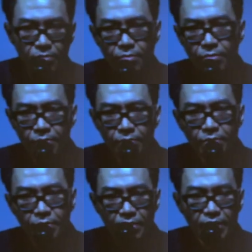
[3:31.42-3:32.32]
uh,
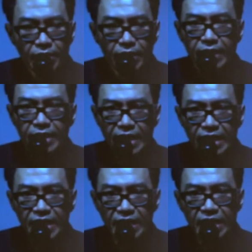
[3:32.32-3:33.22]
It's
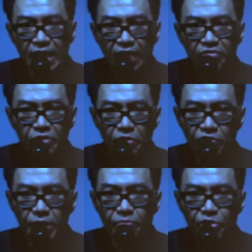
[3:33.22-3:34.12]
easy enough to
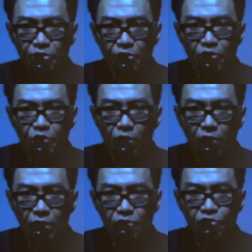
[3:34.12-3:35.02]
reproduce
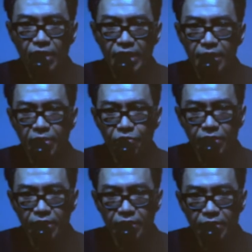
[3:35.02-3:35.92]
oral
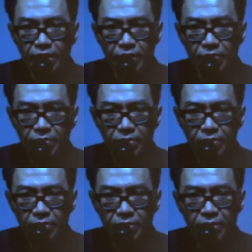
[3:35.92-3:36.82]
transmissions.
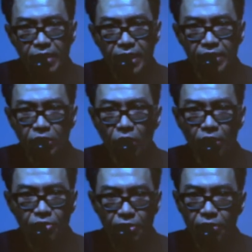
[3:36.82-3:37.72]
It's
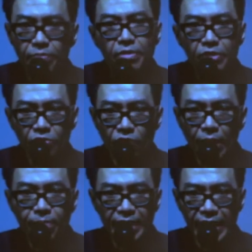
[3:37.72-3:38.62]
harder to
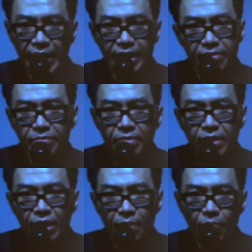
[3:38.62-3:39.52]
replicate
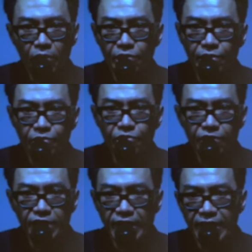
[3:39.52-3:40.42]
a person's
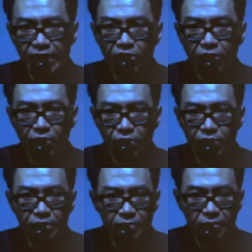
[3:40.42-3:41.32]
genetic code,